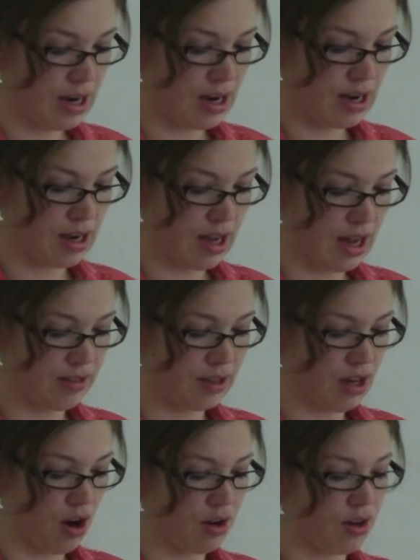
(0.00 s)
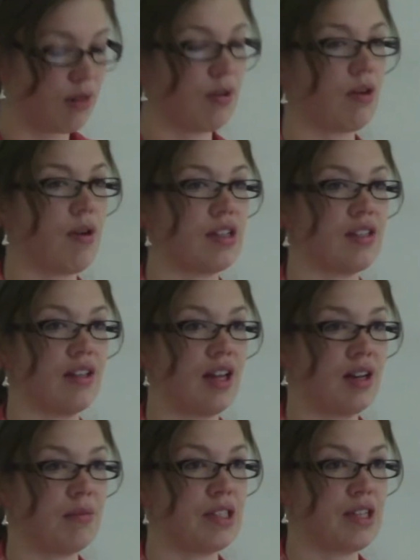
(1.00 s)
and the auditor requested
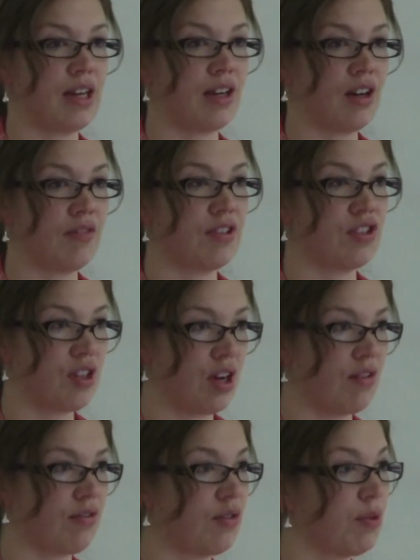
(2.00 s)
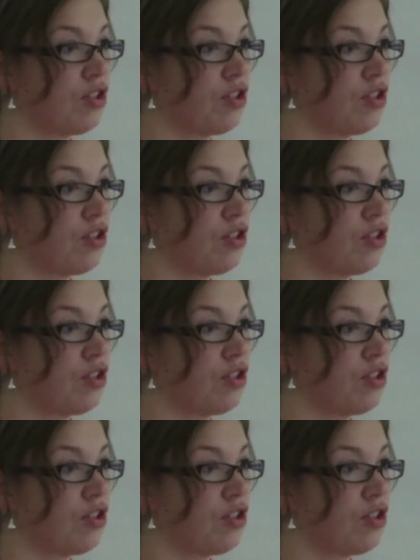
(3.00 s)
that it be taken off the shelves,